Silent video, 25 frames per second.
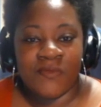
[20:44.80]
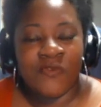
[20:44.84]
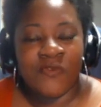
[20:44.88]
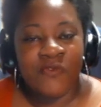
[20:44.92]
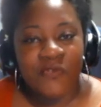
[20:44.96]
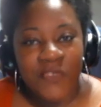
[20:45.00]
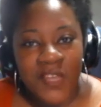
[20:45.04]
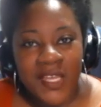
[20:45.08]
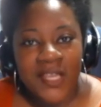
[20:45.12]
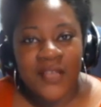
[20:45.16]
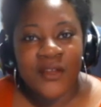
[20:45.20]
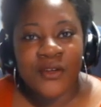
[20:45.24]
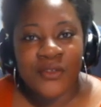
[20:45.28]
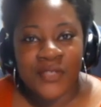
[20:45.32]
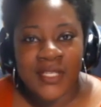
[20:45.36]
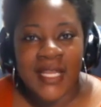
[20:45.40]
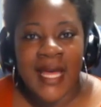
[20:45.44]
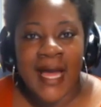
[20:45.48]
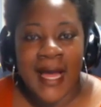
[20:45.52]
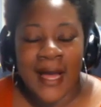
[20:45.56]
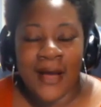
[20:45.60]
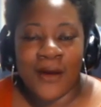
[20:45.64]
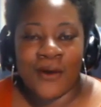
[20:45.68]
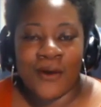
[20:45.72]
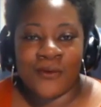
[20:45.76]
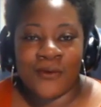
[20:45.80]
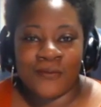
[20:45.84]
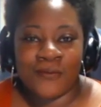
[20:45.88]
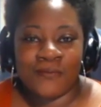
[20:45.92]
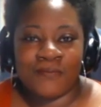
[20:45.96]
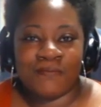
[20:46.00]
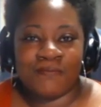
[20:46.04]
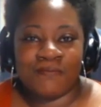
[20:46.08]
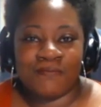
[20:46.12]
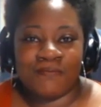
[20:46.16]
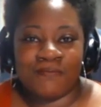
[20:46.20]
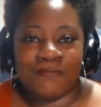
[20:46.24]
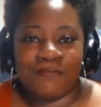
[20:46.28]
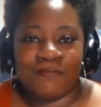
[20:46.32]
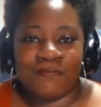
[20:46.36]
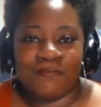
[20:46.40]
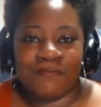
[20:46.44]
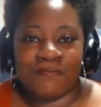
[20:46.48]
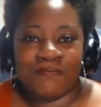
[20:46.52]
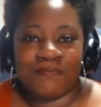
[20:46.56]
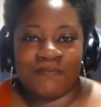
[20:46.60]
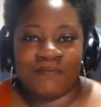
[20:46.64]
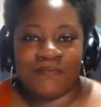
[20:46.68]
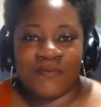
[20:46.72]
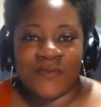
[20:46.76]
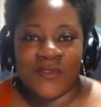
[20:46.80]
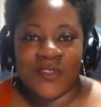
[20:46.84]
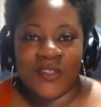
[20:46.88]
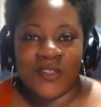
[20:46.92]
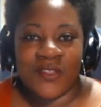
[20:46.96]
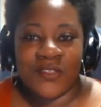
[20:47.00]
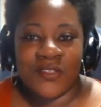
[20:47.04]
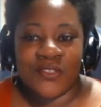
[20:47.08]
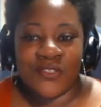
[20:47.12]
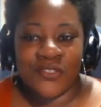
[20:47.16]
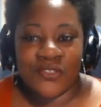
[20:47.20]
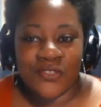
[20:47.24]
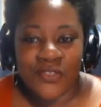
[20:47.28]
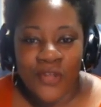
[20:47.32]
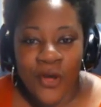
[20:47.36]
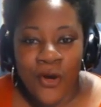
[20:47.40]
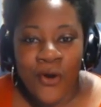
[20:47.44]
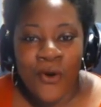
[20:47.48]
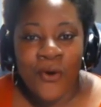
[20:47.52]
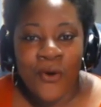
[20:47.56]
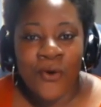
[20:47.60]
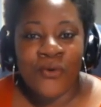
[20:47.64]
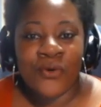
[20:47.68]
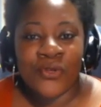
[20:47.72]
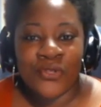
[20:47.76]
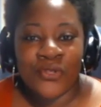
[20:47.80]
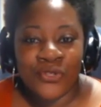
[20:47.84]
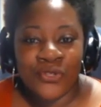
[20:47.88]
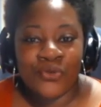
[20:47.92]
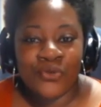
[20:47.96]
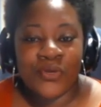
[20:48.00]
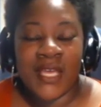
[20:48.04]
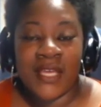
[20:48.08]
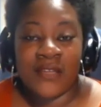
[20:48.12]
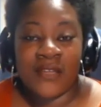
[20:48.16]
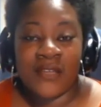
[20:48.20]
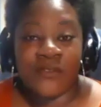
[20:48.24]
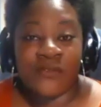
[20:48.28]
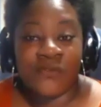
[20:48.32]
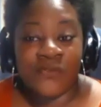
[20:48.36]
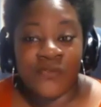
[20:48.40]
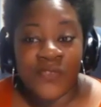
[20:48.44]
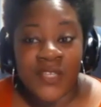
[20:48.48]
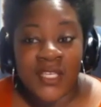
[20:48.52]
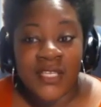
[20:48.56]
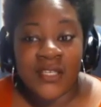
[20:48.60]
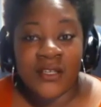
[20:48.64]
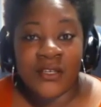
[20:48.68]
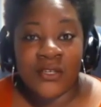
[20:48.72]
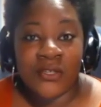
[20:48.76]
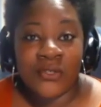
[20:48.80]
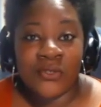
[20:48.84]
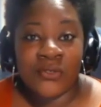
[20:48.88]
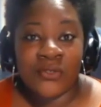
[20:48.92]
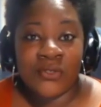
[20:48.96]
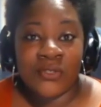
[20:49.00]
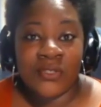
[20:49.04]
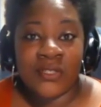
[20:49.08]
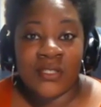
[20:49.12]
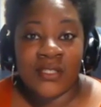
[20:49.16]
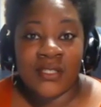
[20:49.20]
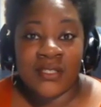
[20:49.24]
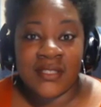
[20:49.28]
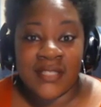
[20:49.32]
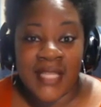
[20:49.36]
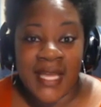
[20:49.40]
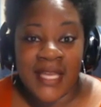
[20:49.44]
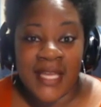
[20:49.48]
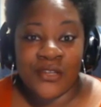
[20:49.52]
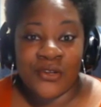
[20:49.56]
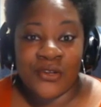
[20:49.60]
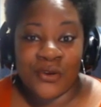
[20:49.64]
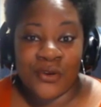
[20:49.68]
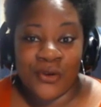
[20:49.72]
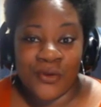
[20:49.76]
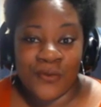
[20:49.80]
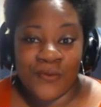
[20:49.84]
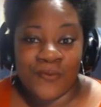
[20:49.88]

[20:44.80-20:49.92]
Feel now so you can feel later.